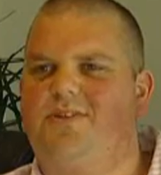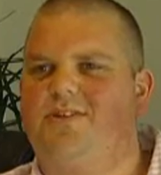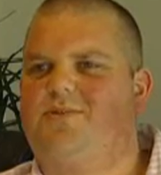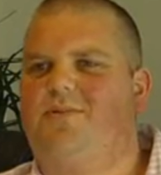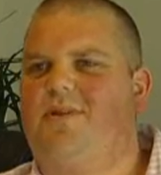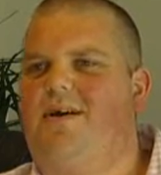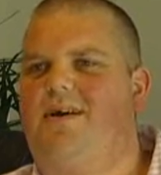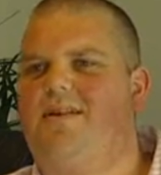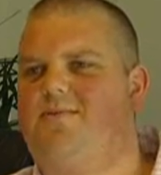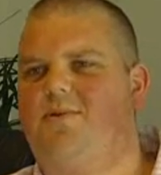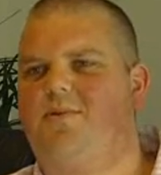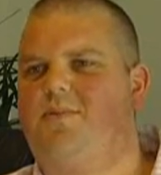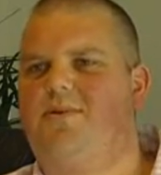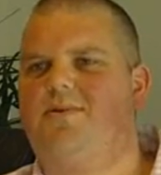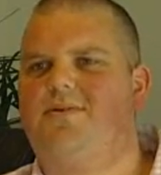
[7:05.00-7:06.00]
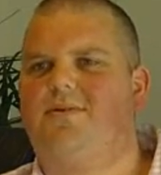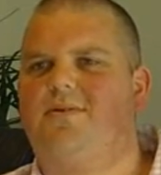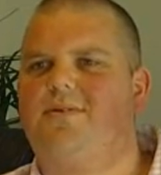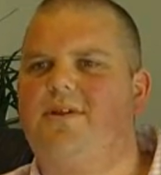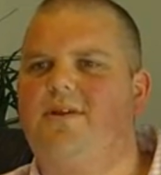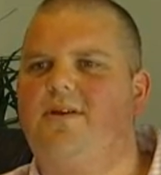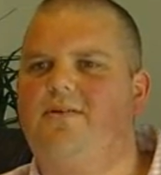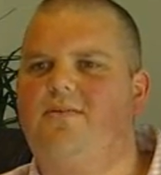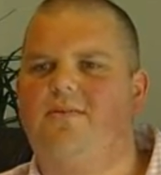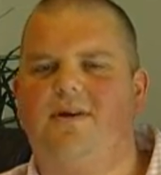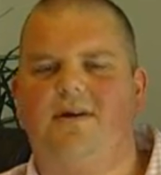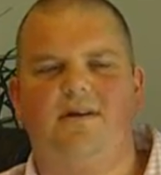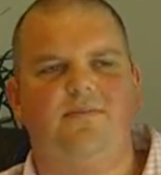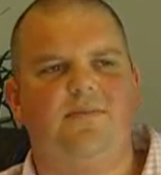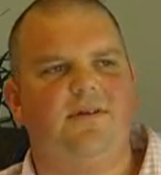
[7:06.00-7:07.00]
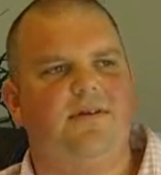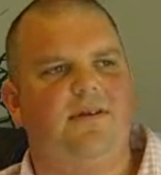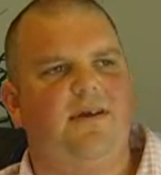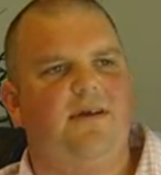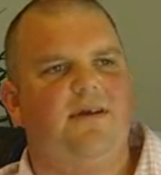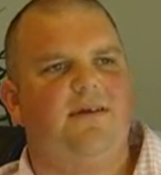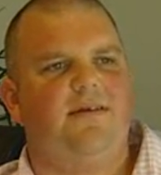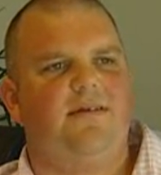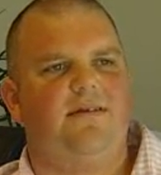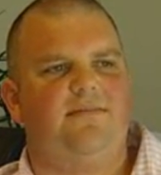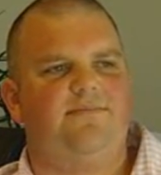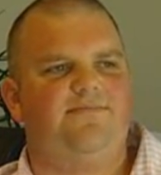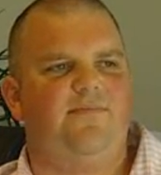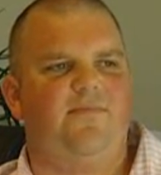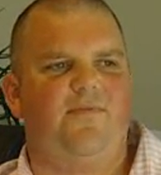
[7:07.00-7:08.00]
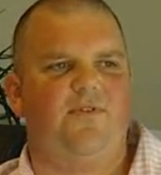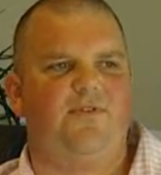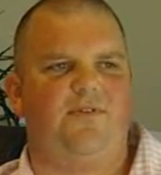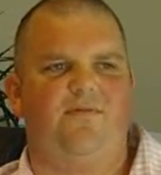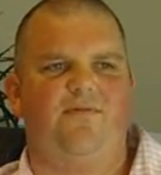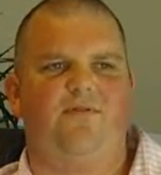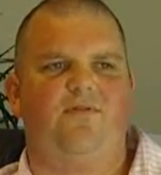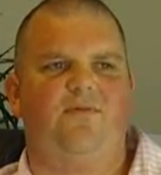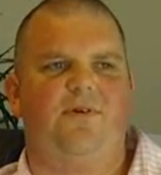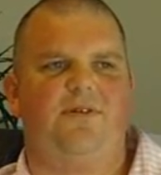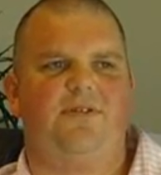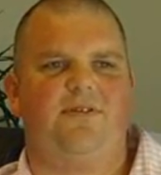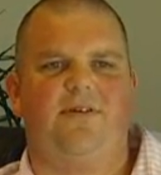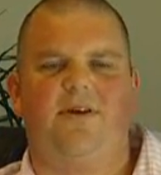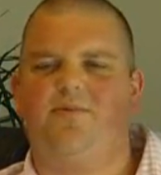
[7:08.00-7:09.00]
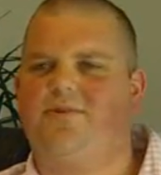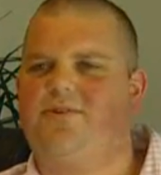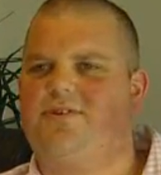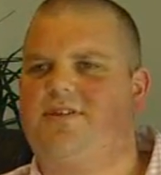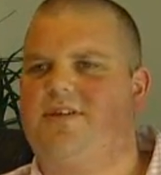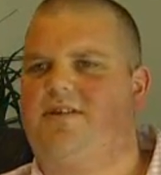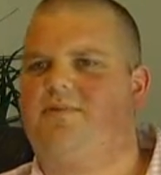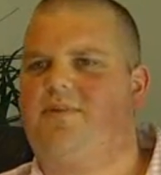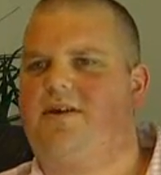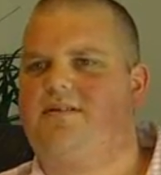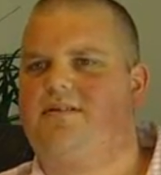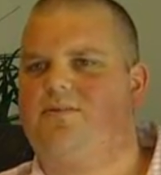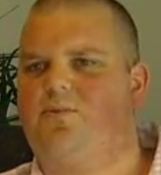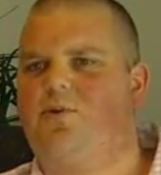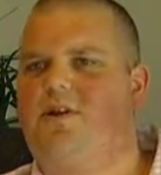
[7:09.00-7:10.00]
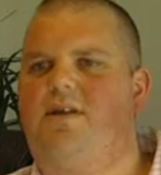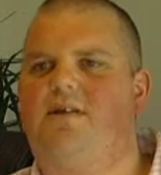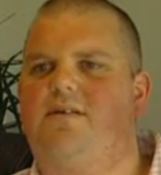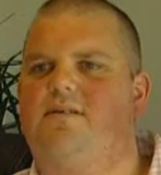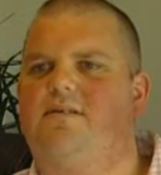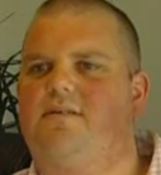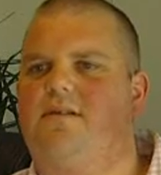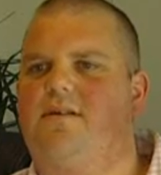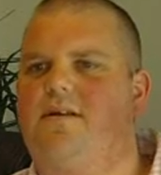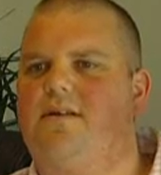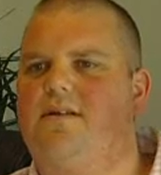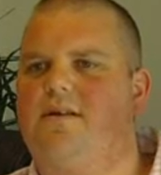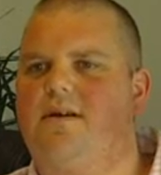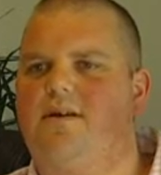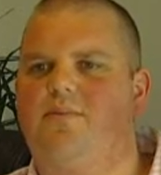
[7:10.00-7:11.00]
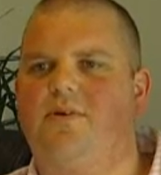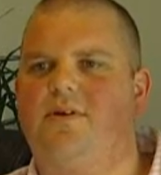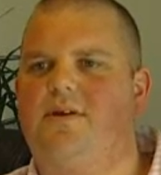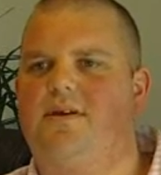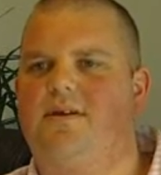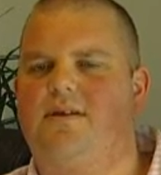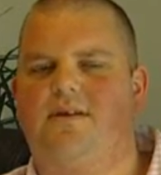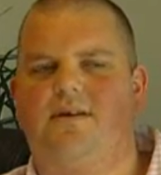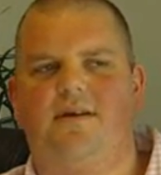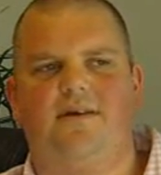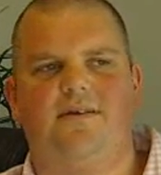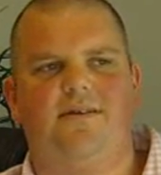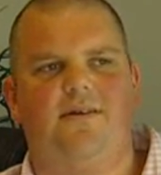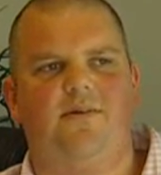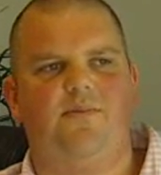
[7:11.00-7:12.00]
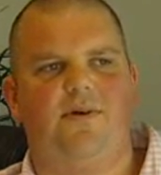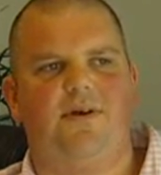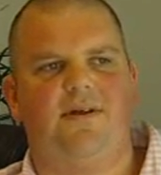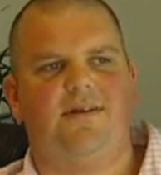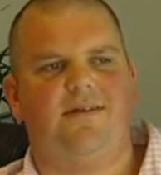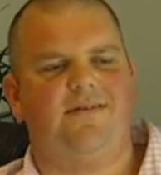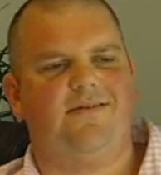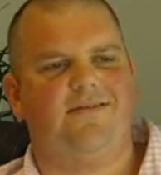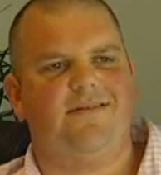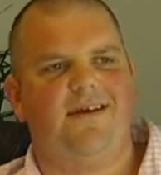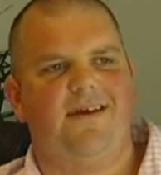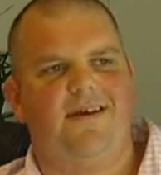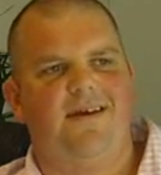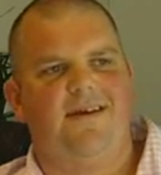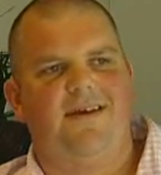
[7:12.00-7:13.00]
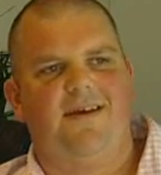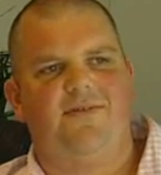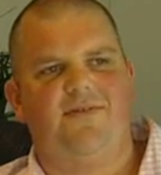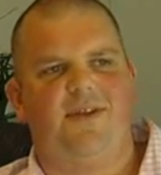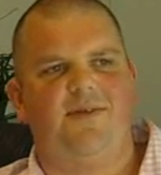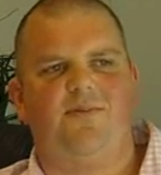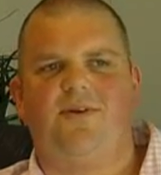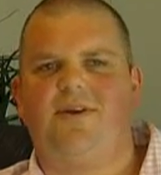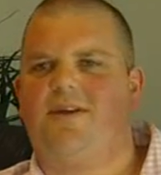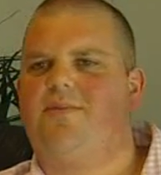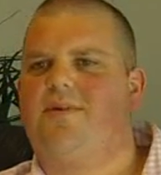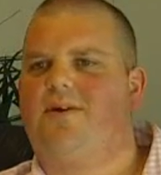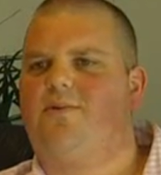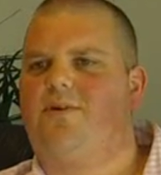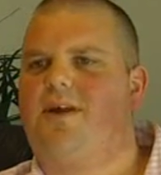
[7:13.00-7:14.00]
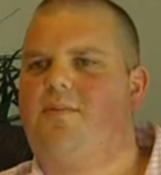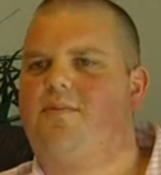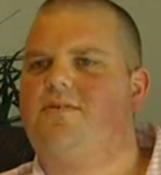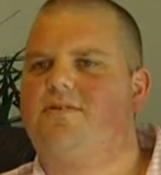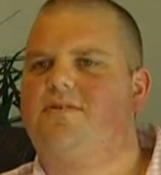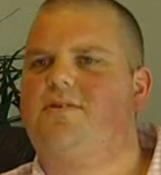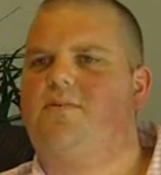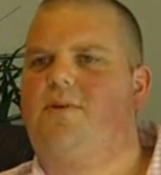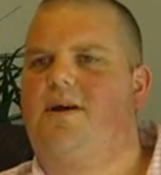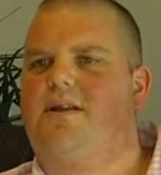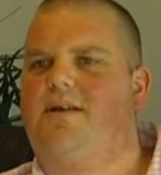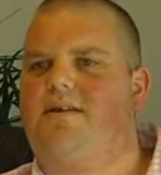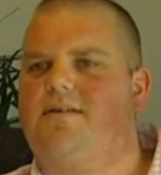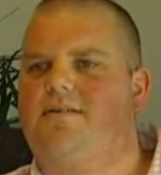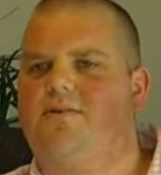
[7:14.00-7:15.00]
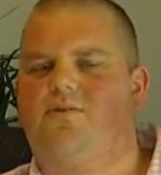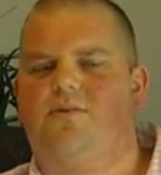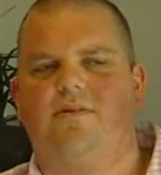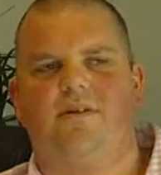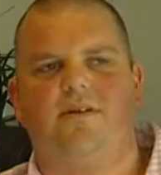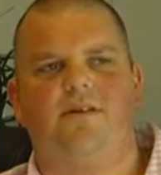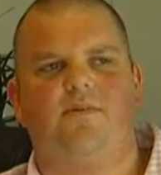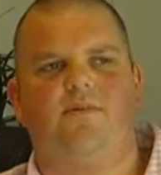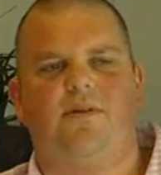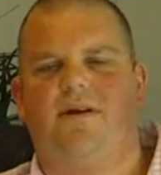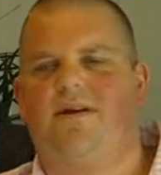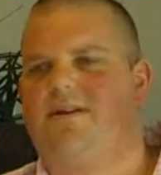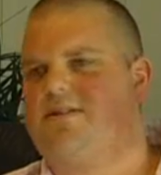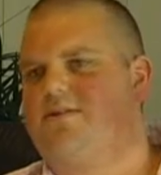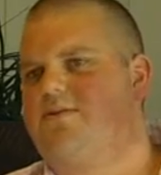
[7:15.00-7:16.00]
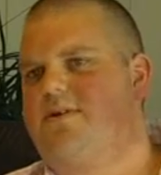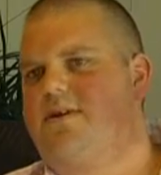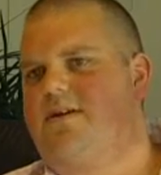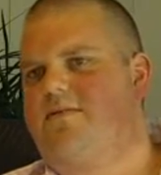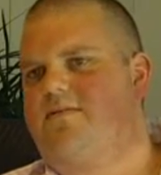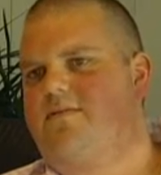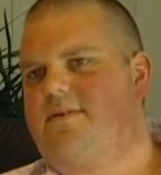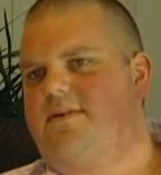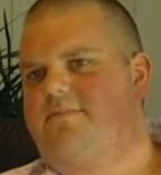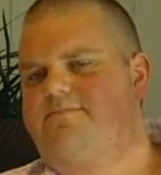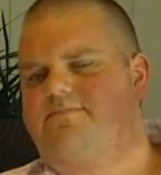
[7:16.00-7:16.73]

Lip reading: displayed and were built on. But first and foremost, I hope we just get it back to winning and being everything being about what happens on the paddock and the quality of the players that we have.